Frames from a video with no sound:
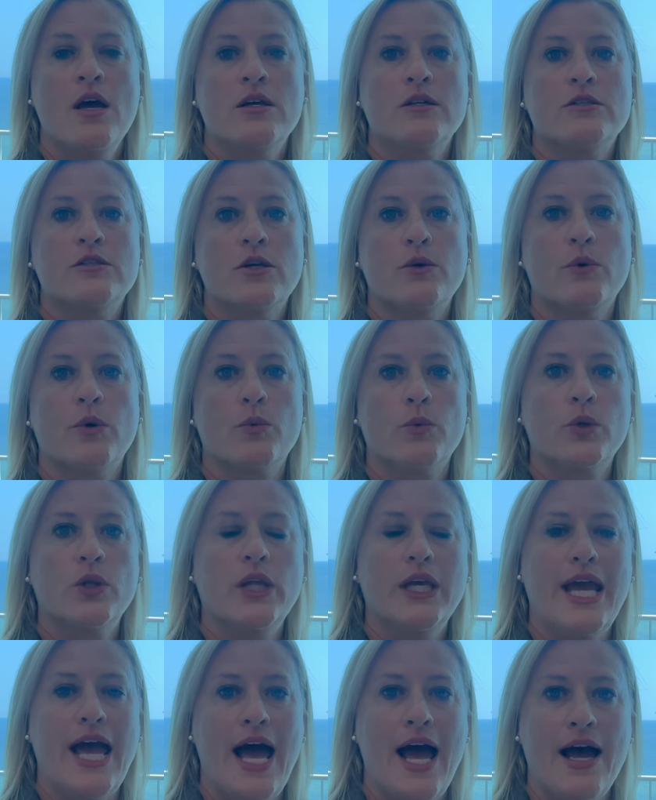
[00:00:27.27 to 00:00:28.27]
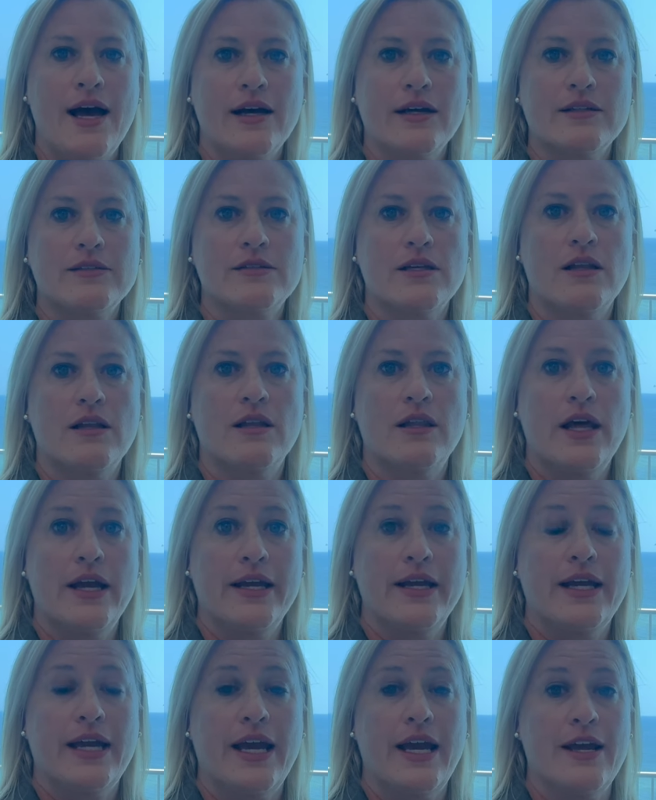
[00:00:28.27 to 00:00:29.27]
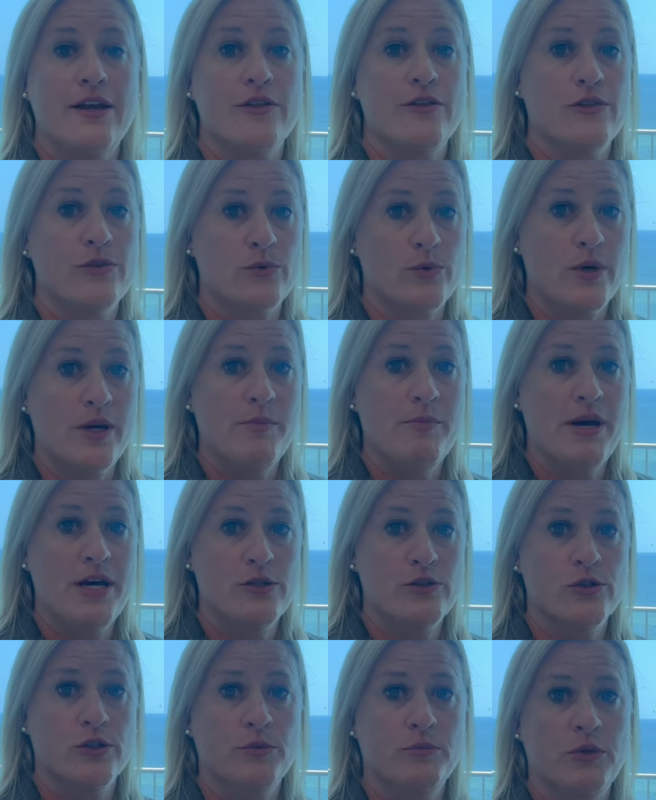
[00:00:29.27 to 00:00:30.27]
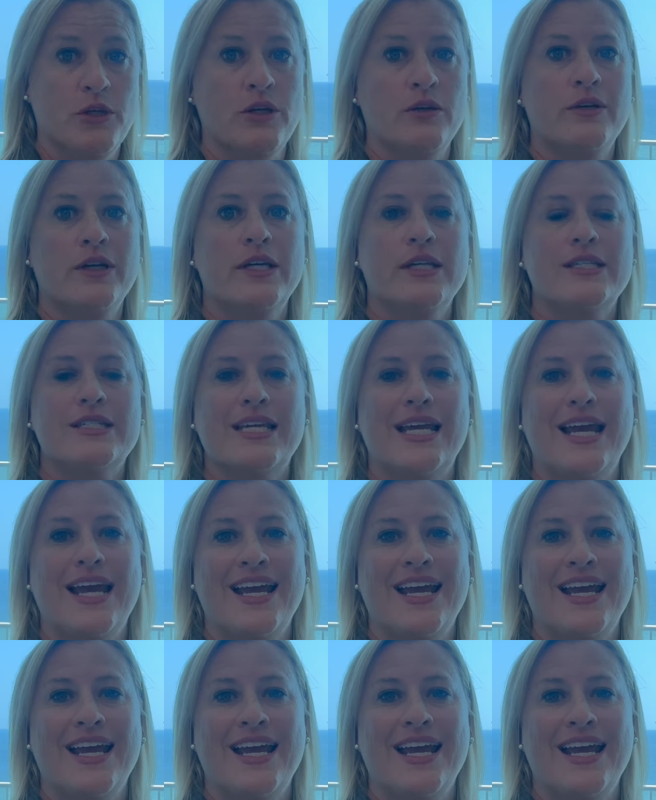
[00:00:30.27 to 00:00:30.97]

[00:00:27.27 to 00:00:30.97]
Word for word: So it really acts like a three bedroom unit